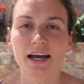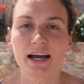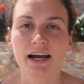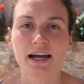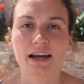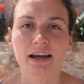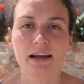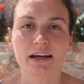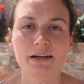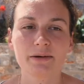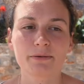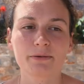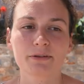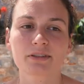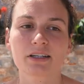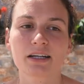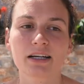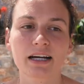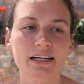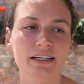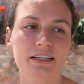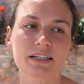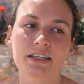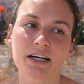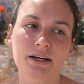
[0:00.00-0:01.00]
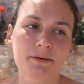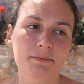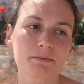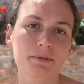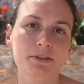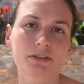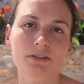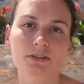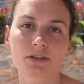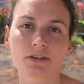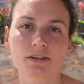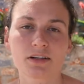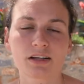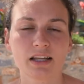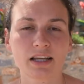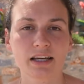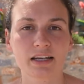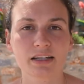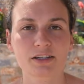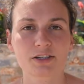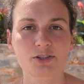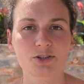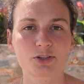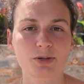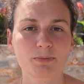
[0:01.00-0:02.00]
And then he was like, I'm just gonna
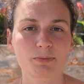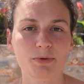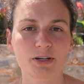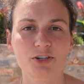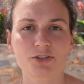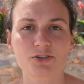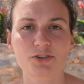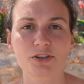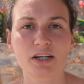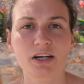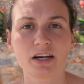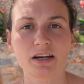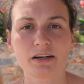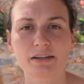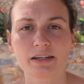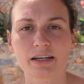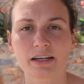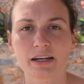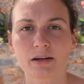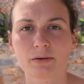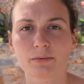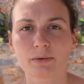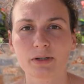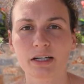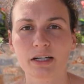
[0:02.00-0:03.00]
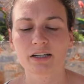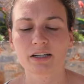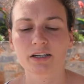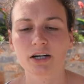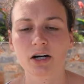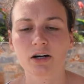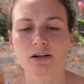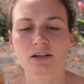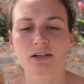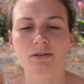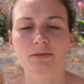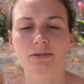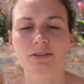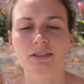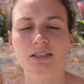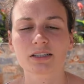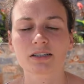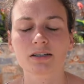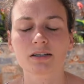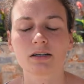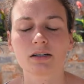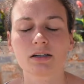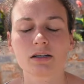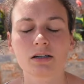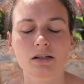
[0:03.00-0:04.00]
like drink my drink and then we go. And I was like,
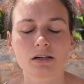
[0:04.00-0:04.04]
ugh.